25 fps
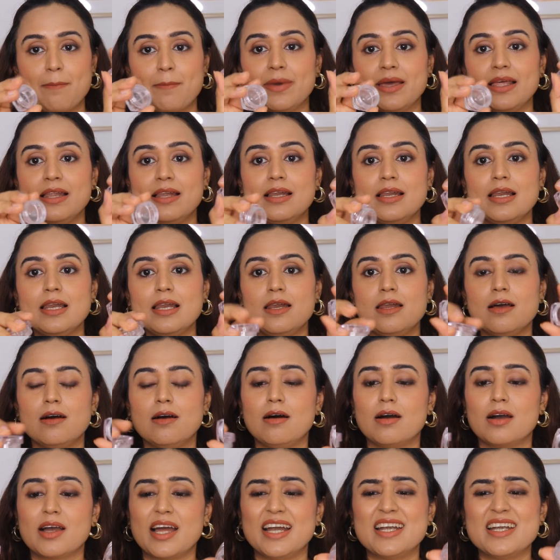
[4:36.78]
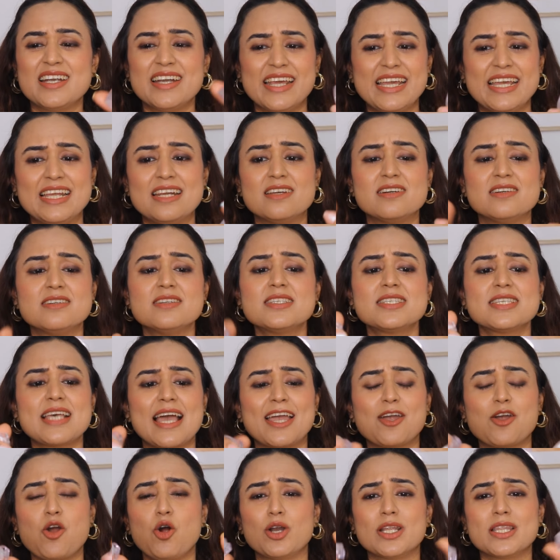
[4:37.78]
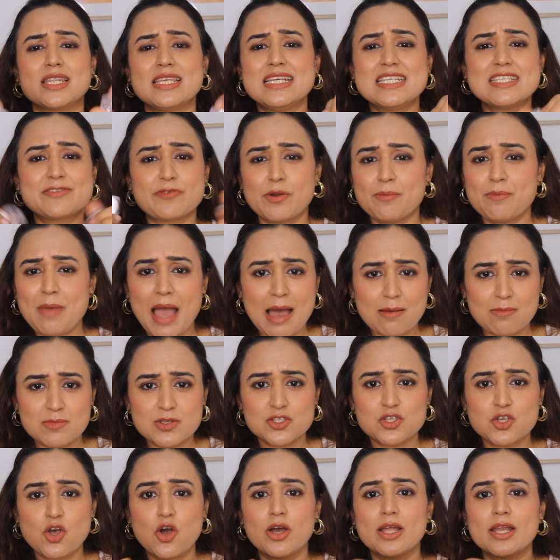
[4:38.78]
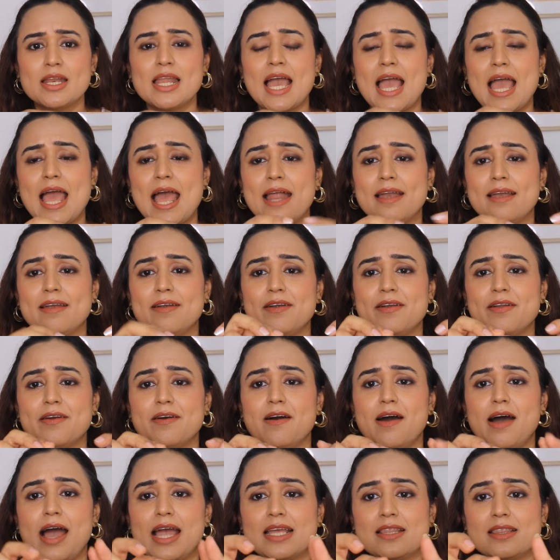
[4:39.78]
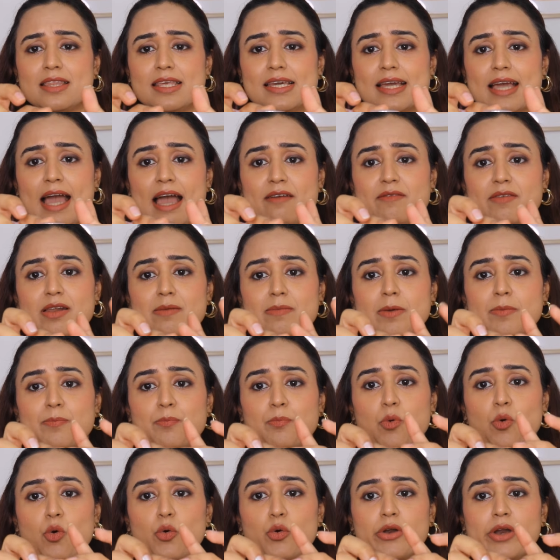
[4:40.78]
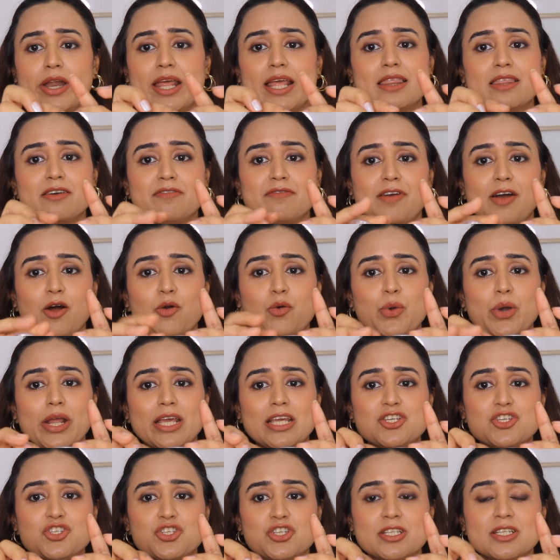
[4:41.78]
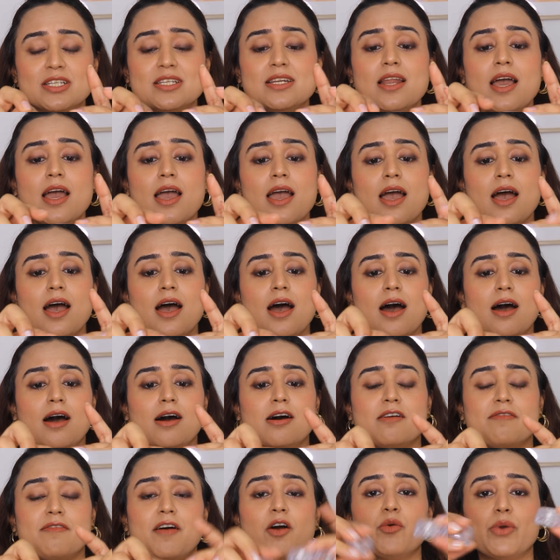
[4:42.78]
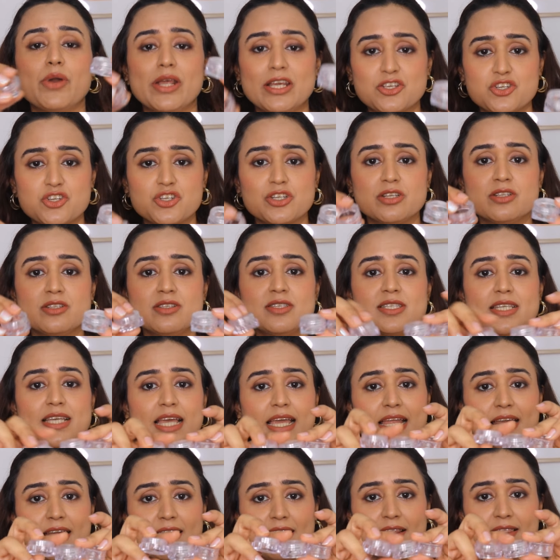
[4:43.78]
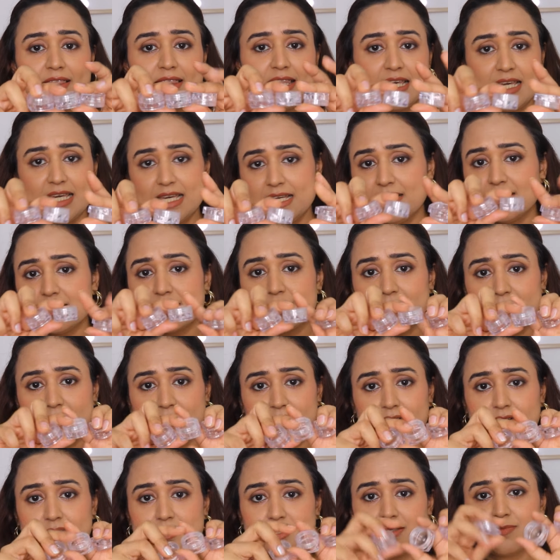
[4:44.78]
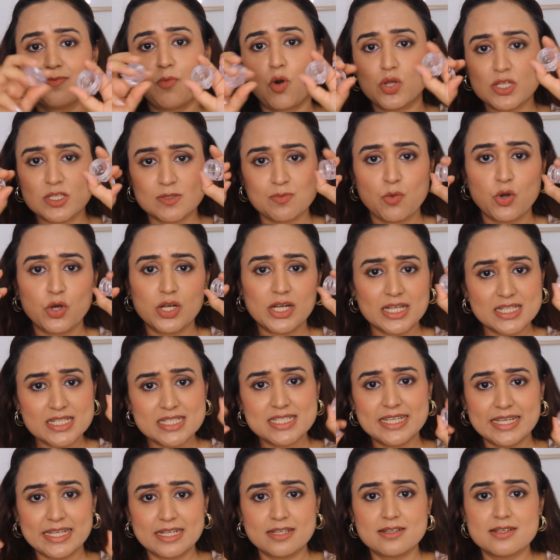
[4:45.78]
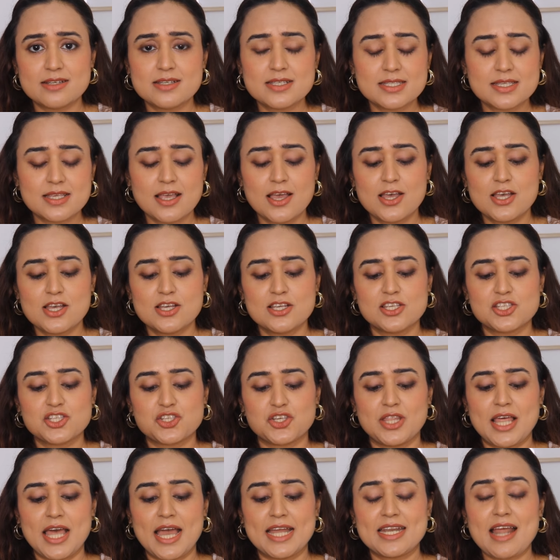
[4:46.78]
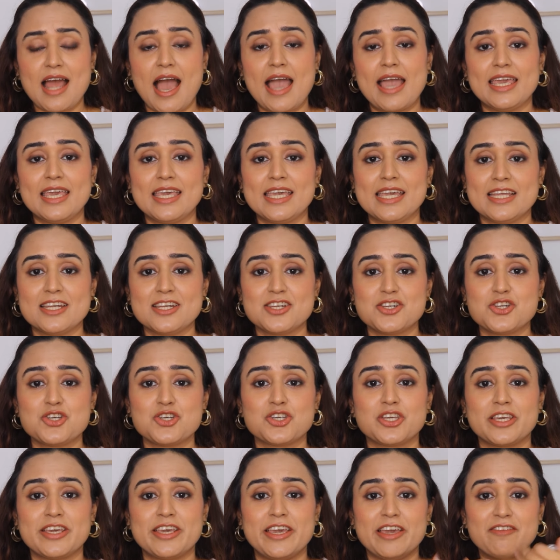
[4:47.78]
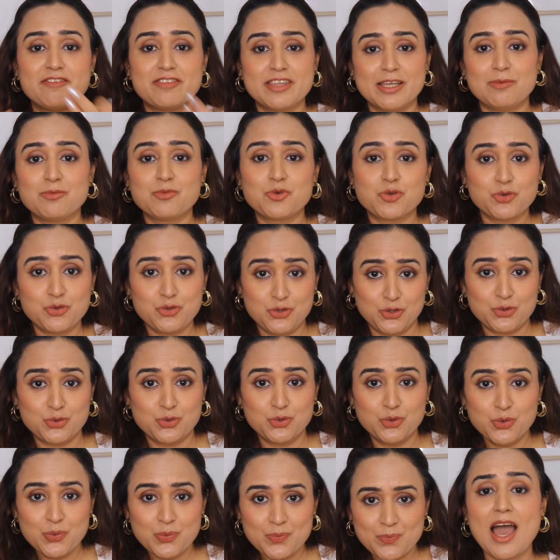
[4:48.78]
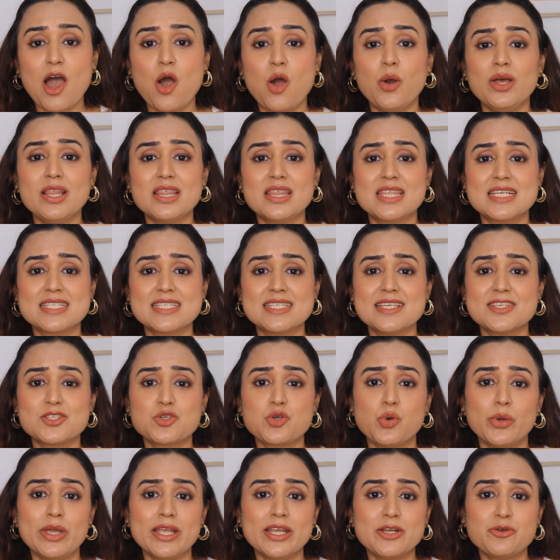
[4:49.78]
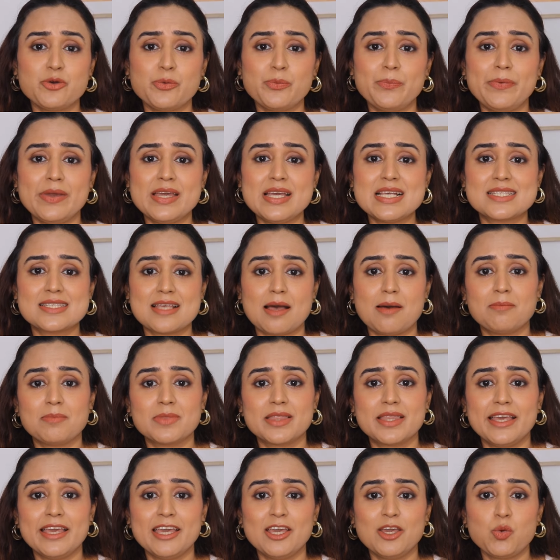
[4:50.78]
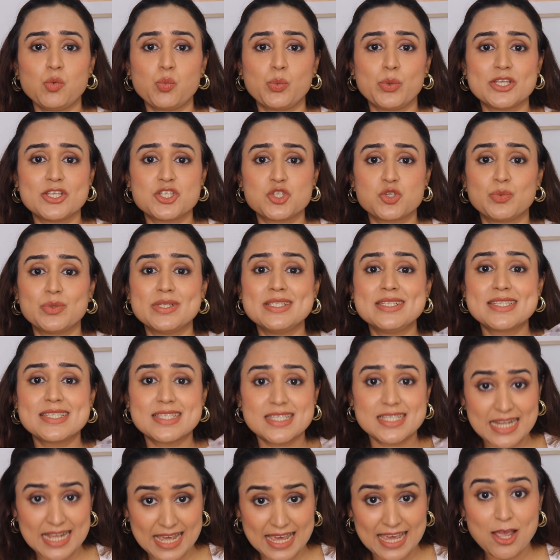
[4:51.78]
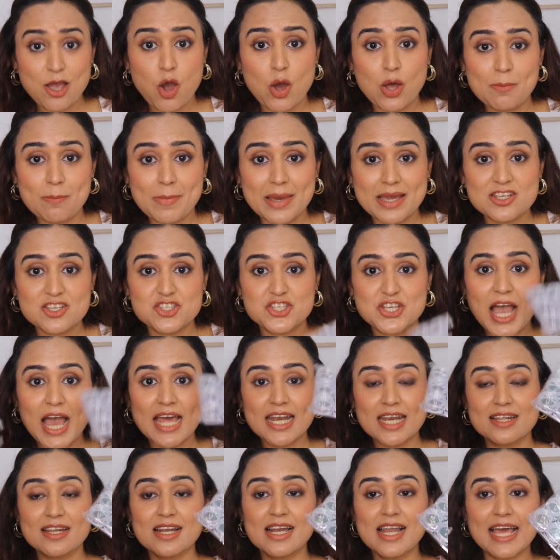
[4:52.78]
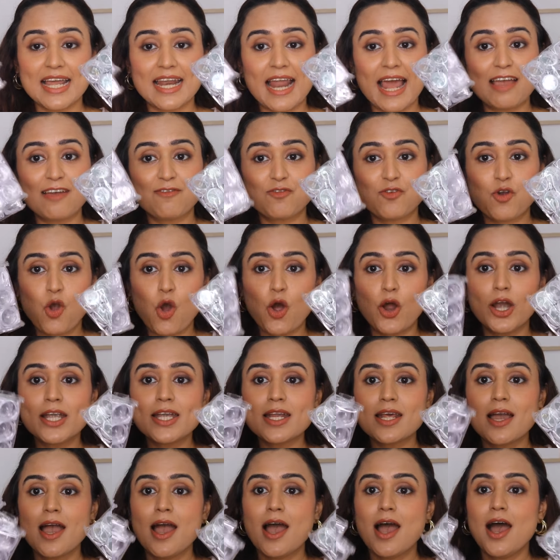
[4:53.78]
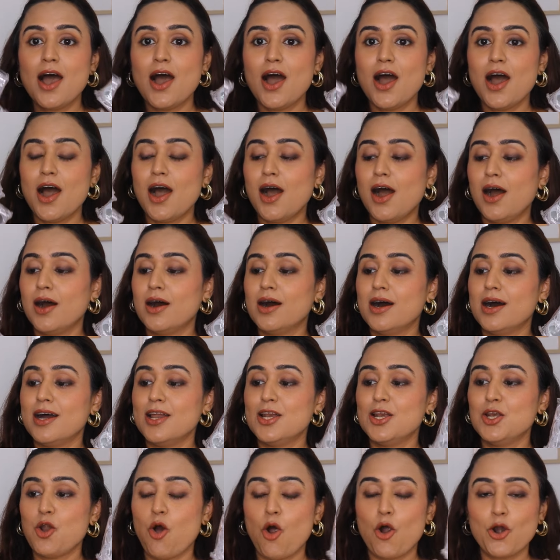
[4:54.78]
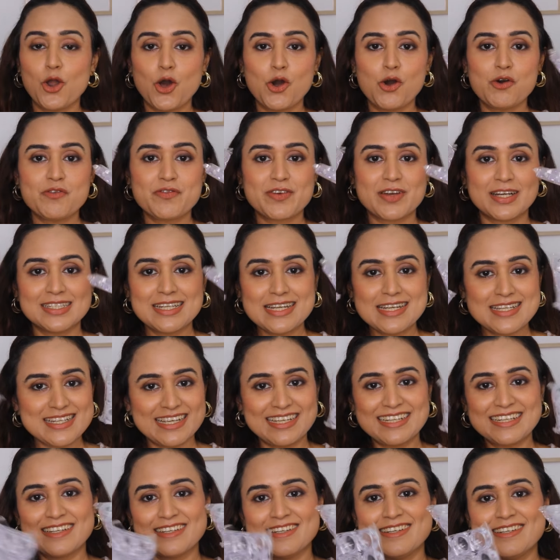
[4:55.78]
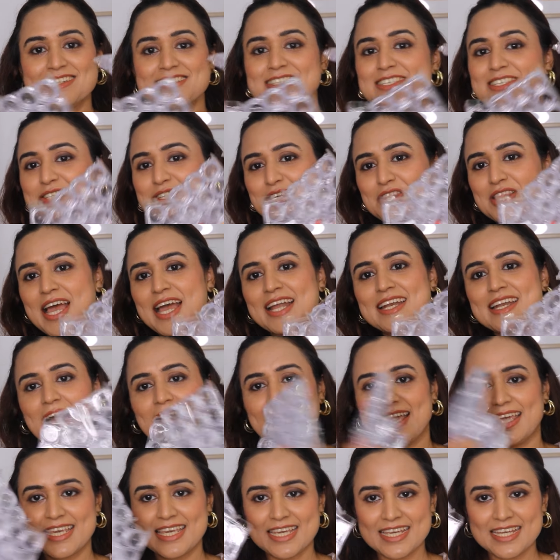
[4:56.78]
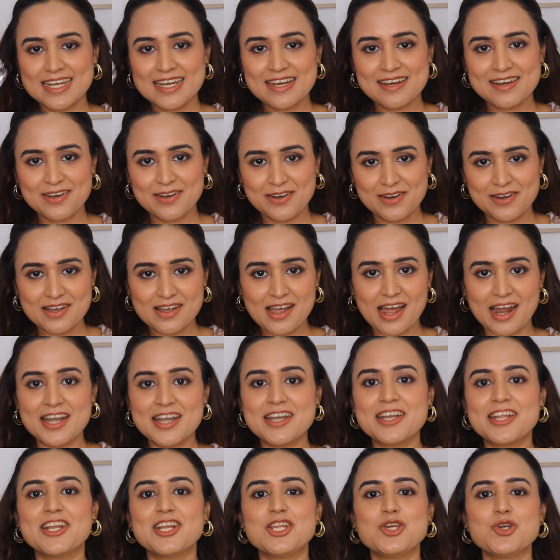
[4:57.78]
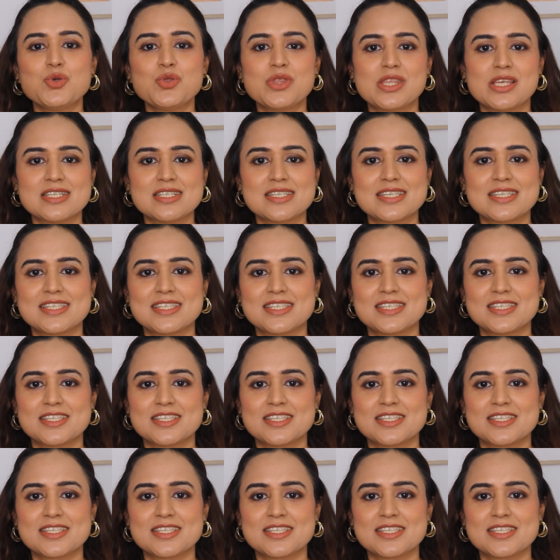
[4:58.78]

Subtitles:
ml containers. I got these from Amazon and I think I will be pouring the foundations in these small containers so that I can give them to you. Now this is going to be something which will stay on my channel and I've got a lot of containers so that I can continue this